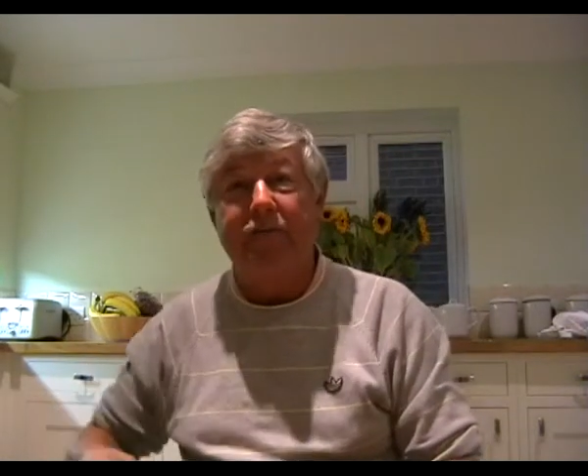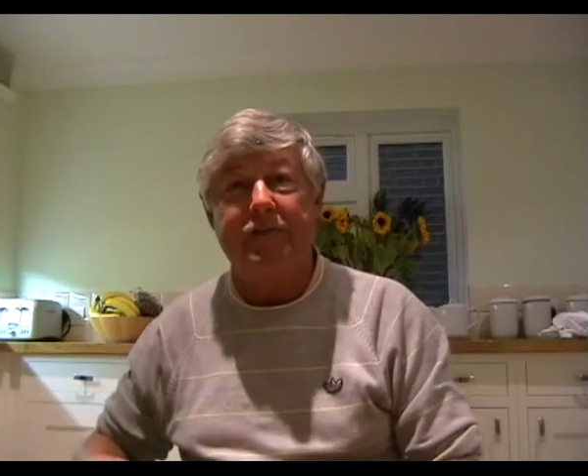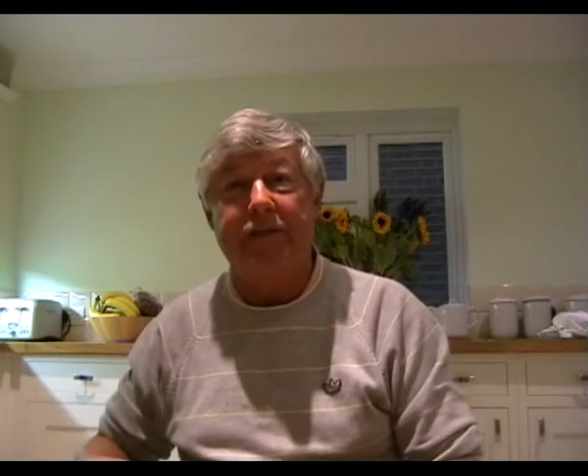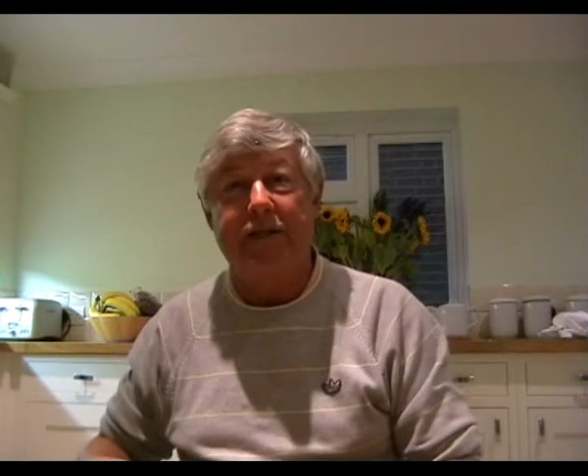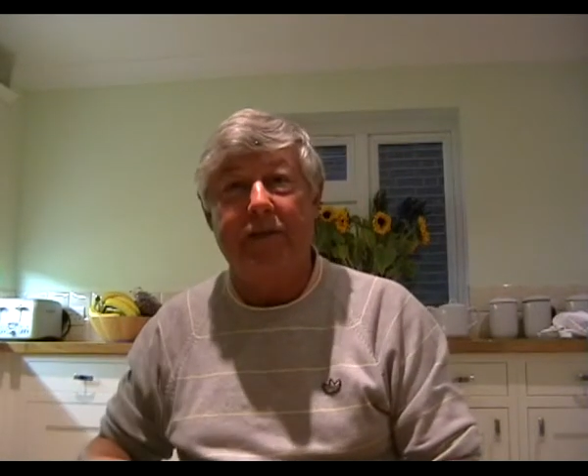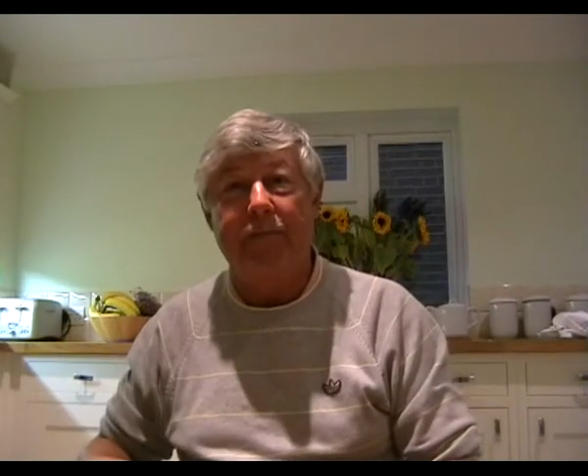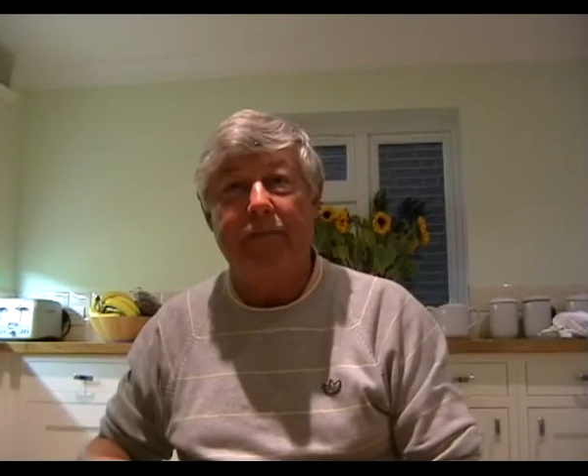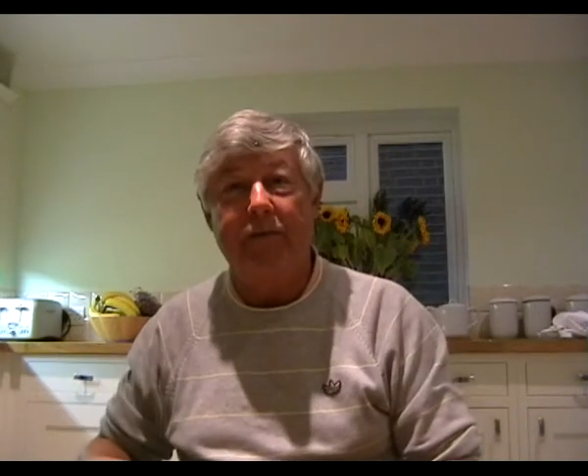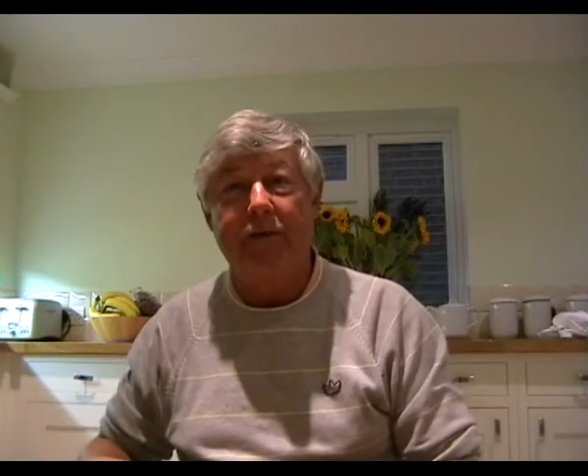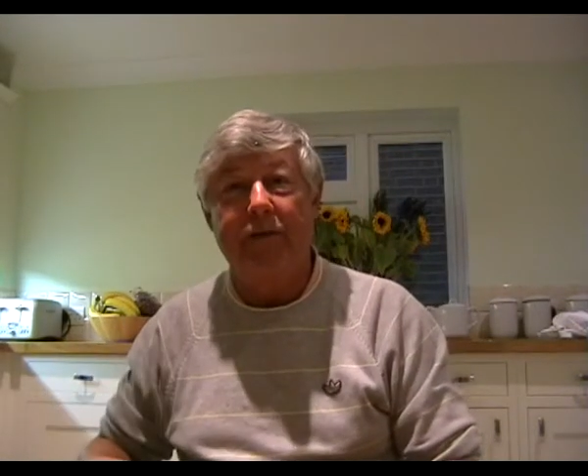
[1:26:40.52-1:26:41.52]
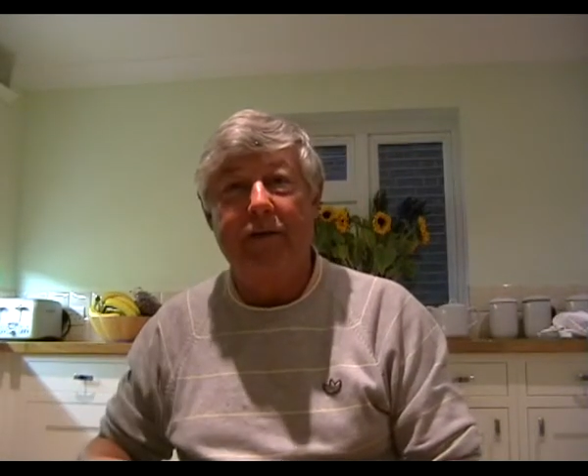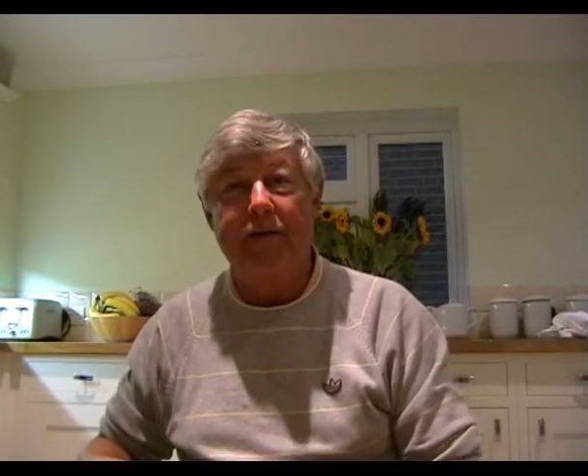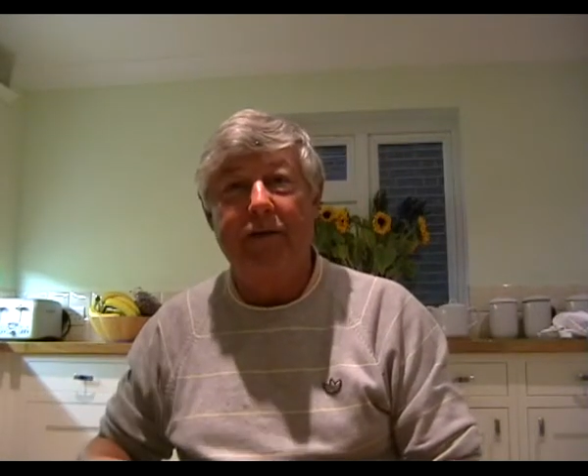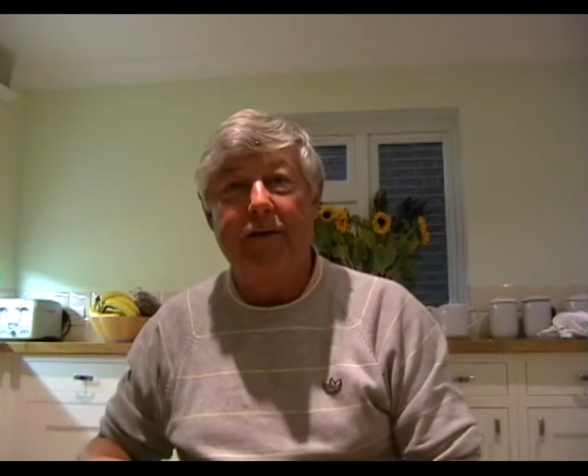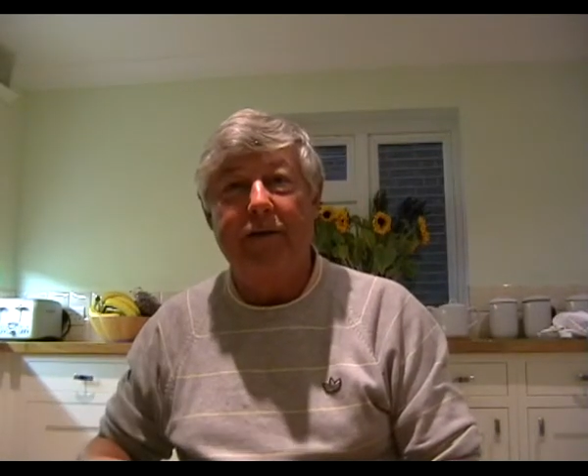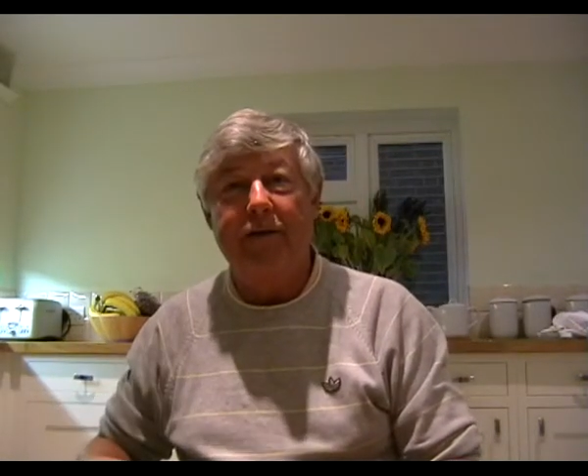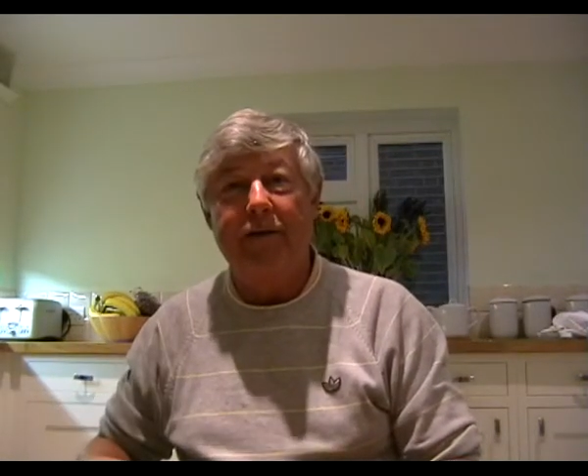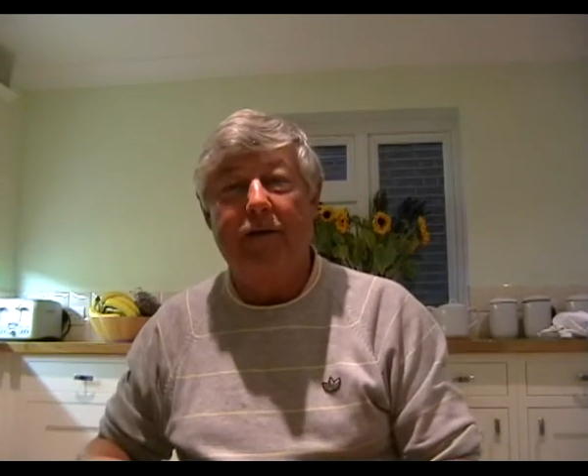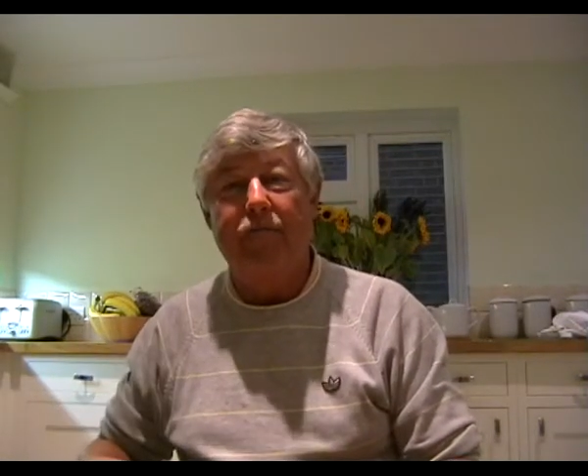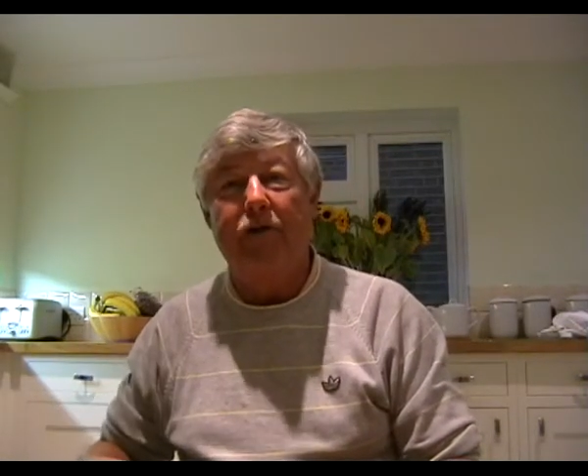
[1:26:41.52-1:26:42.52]
You ever seen them?
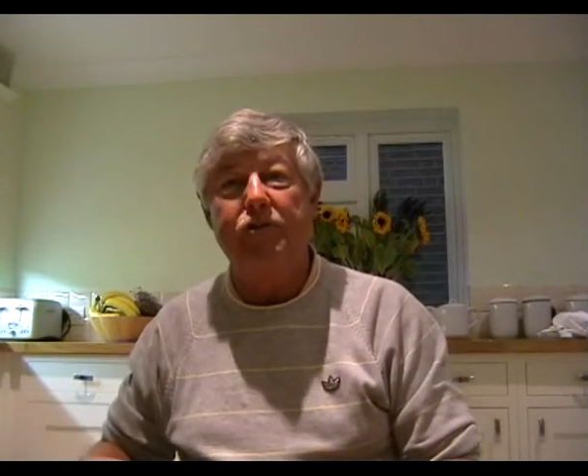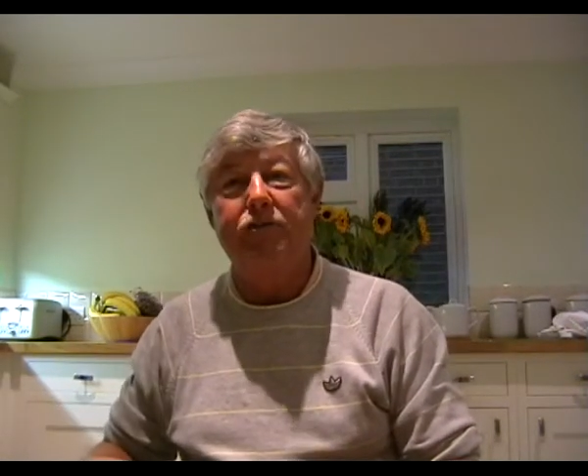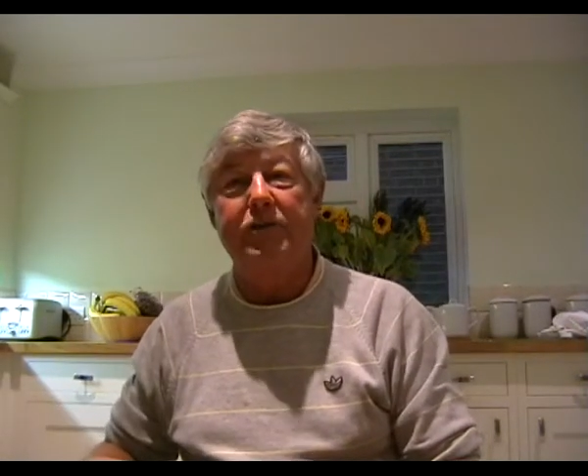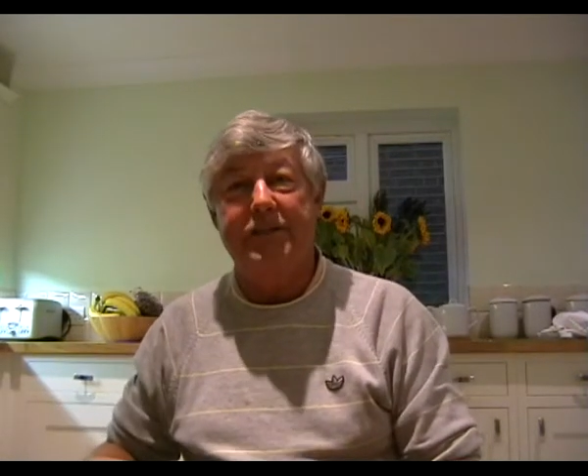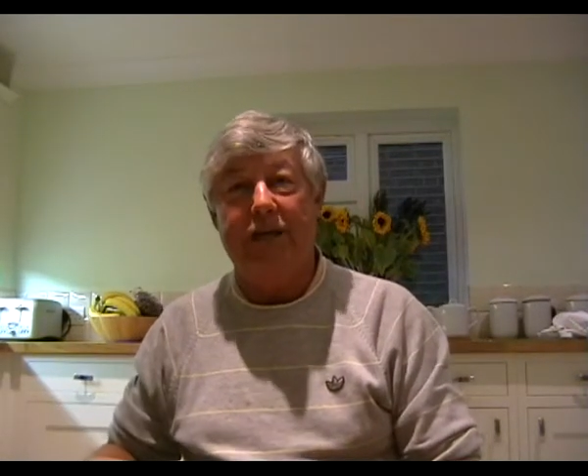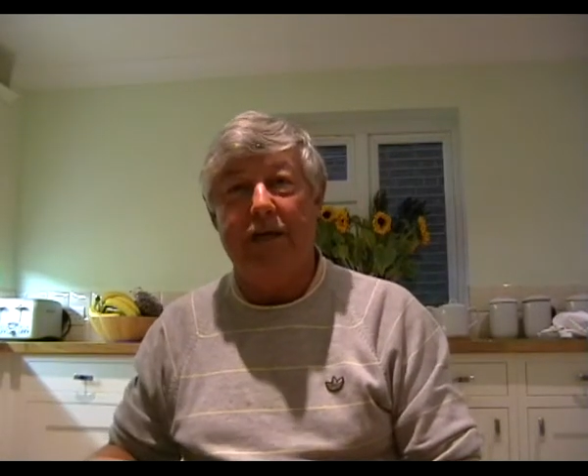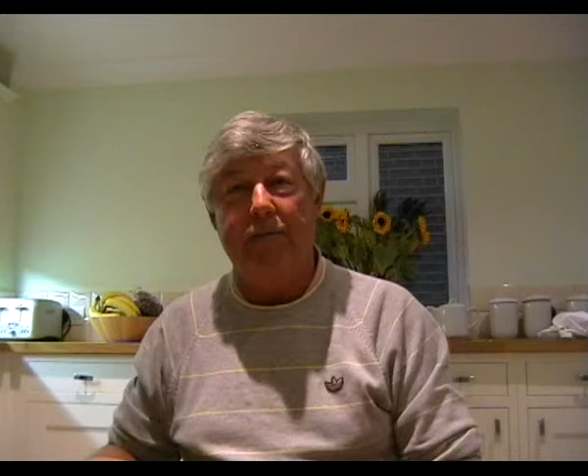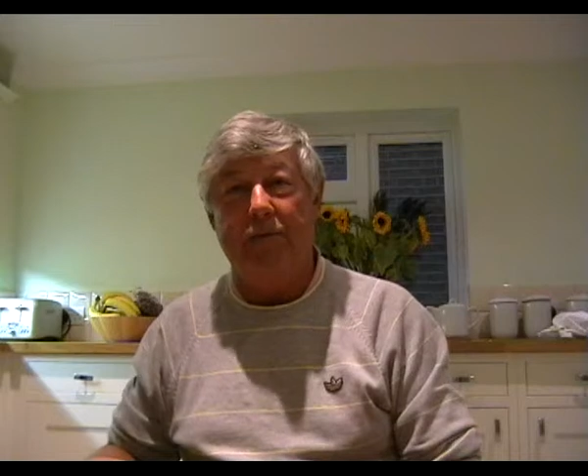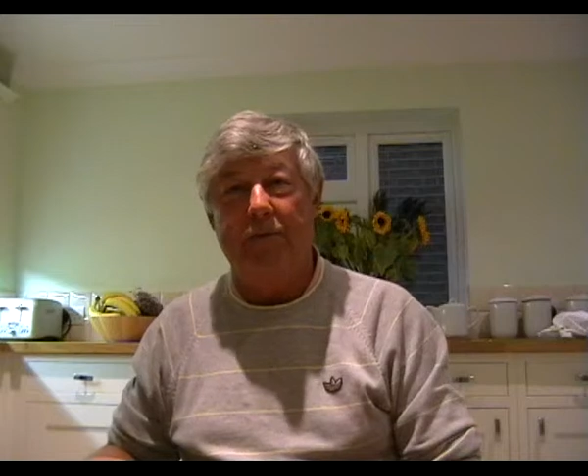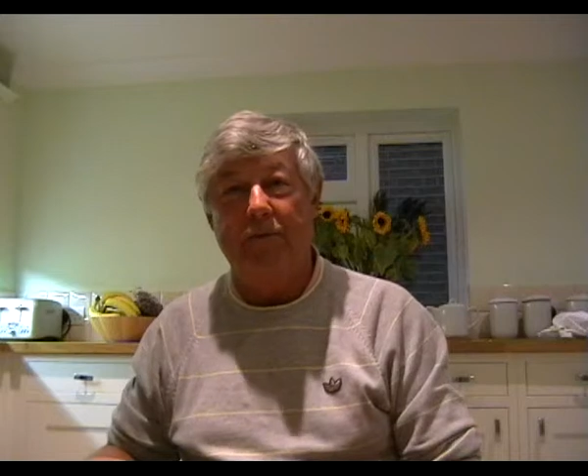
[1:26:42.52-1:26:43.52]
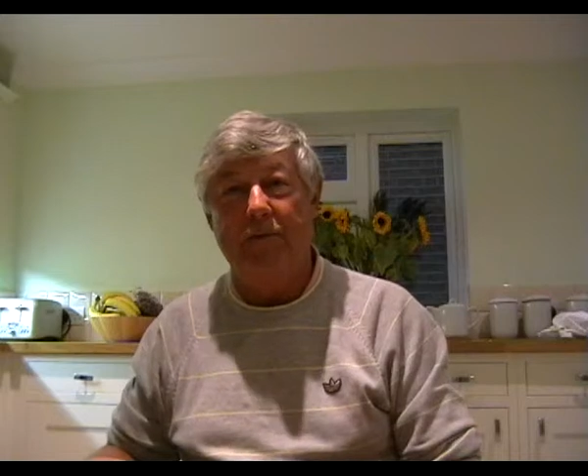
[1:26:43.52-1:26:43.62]
A rotary table.